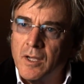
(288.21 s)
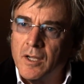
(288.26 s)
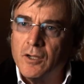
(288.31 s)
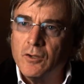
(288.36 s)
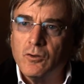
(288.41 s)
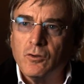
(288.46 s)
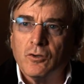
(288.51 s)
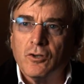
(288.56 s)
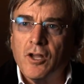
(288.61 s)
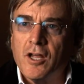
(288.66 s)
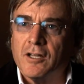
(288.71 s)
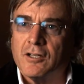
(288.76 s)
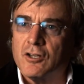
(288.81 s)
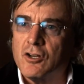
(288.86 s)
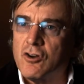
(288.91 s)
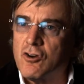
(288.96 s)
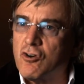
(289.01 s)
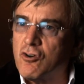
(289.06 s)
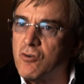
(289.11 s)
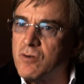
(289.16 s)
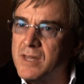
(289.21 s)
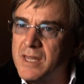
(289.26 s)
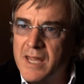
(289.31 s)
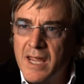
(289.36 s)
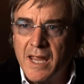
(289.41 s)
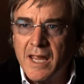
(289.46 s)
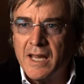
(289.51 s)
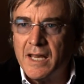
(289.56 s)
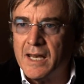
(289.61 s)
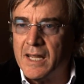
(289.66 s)
You're not
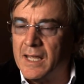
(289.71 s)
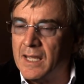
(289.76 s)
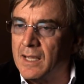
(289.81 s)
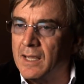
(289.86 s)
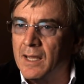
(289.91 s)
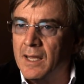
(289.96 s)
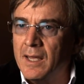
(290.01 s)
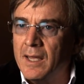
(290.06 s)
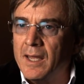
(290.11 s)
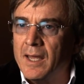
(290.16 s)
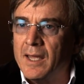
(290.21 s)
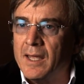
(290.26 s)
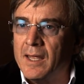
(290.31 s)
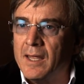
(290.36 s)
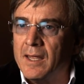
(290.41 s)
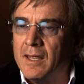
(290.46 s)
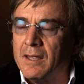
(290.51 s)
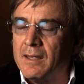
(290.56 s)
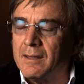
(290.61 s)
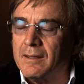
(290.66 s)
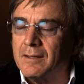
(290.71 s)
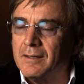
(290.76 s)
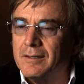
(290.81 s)
creating, uh,